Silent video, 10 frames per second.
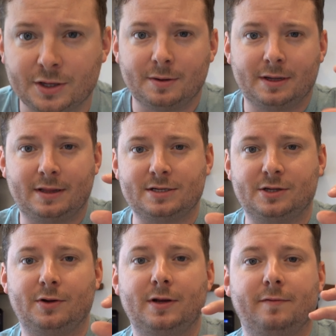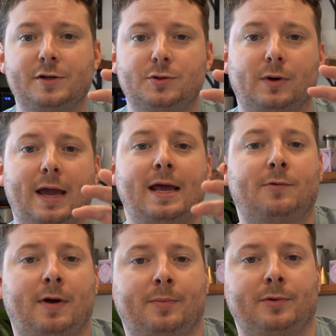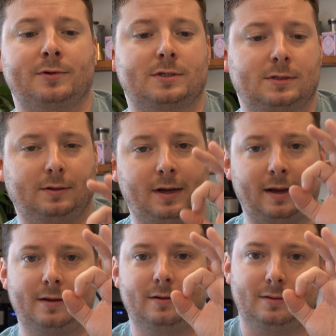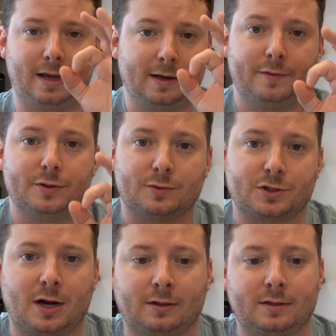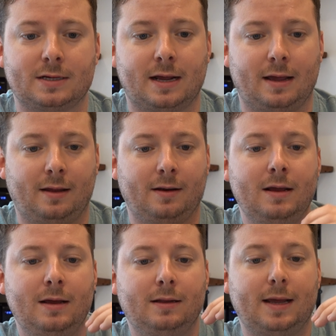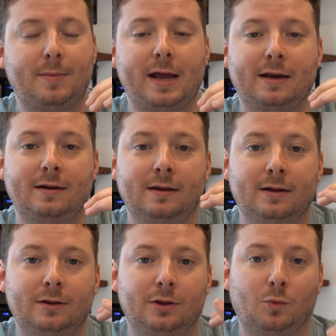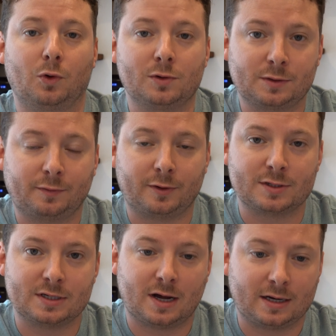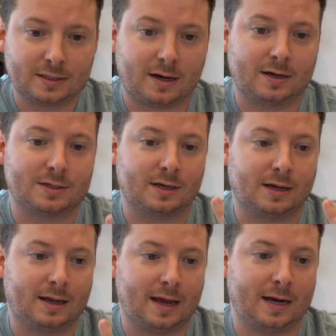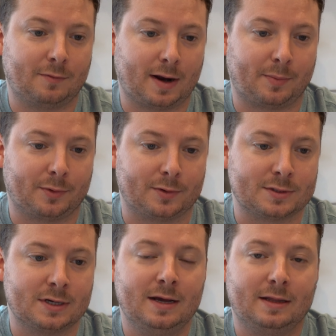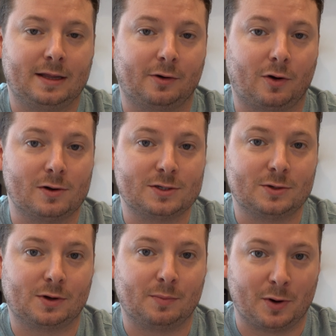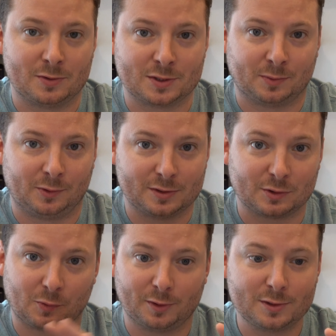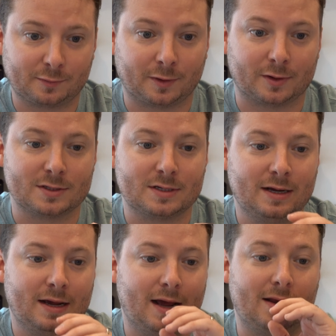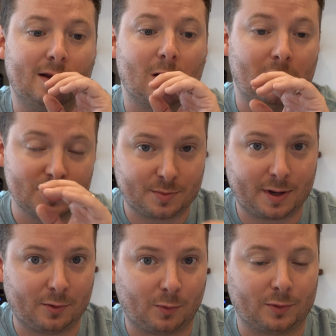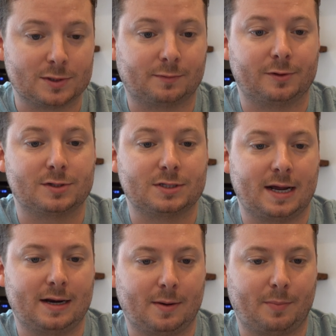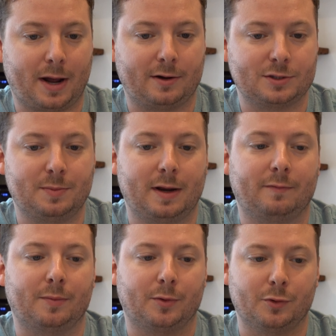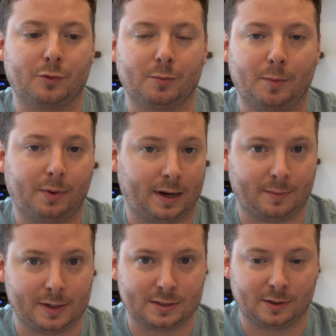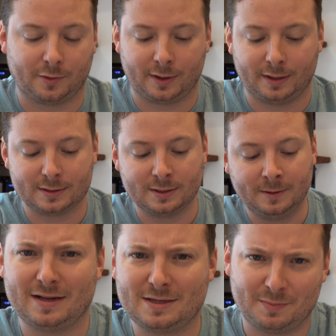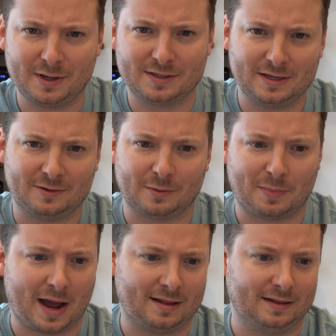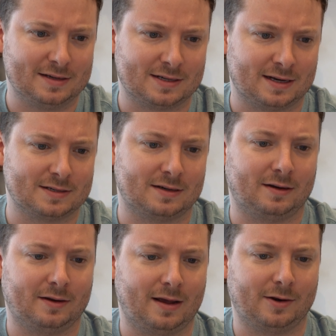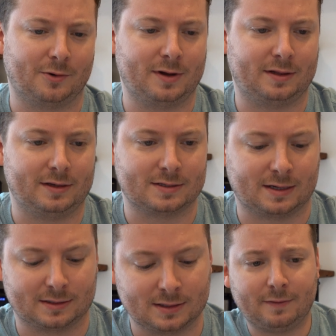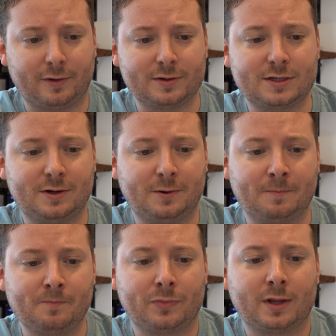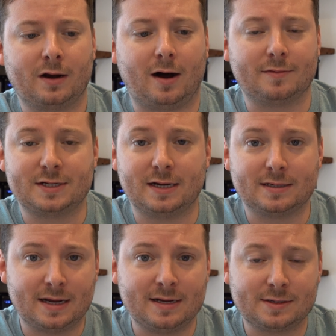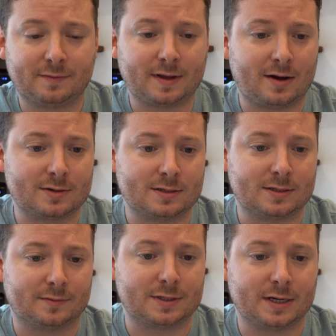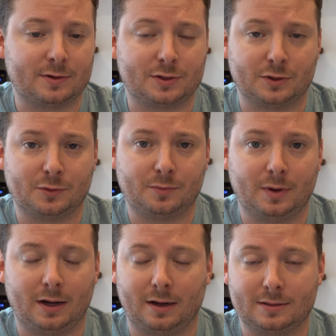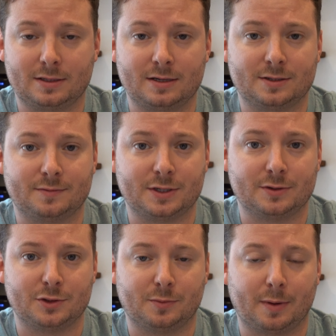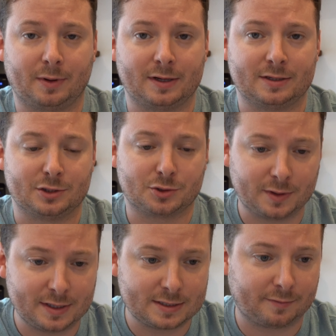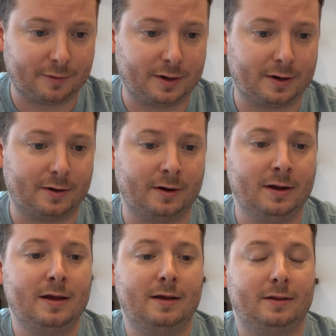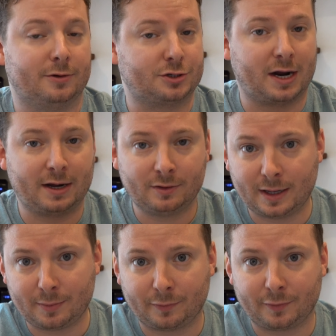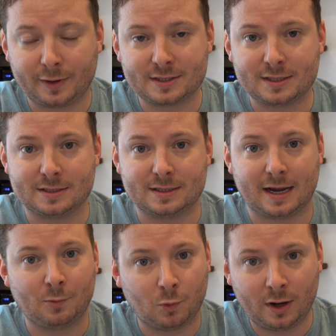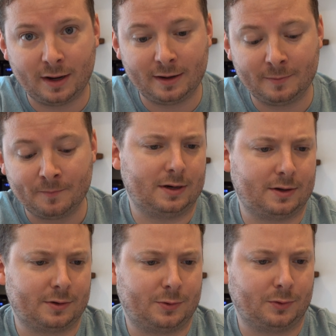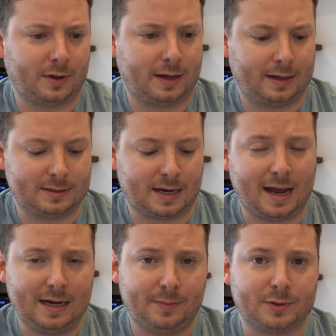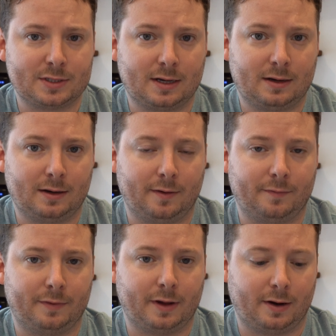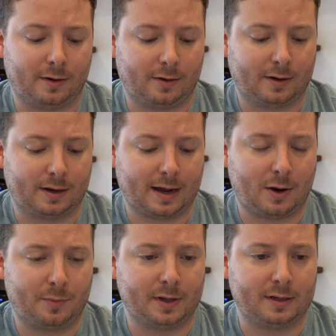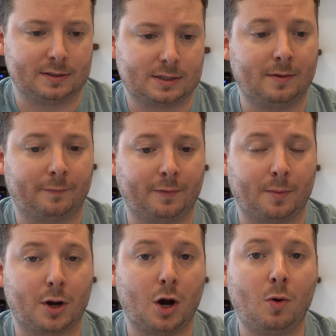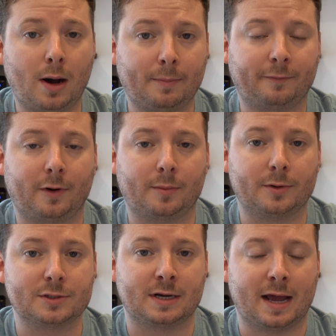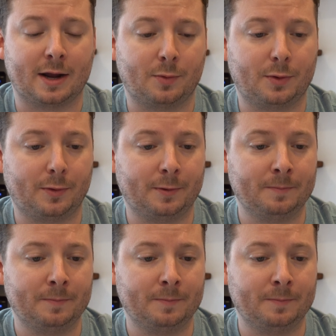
you can get these little individual candy wrappers, like individual chocolates, and they made the world's first non-toxic candy wrappers that are also compostable. It's a world's first. And then they also made the world's first stand-up pouch made from renewable plant-based ingredients. That's a big deal to patent these things and create these things. They've also offset tens of thousands of tons of CO2 by planting trees every year. They're child labor free since day one. Another cool thing is 80% of their cacao beans come from co-op farmers in Ecuador,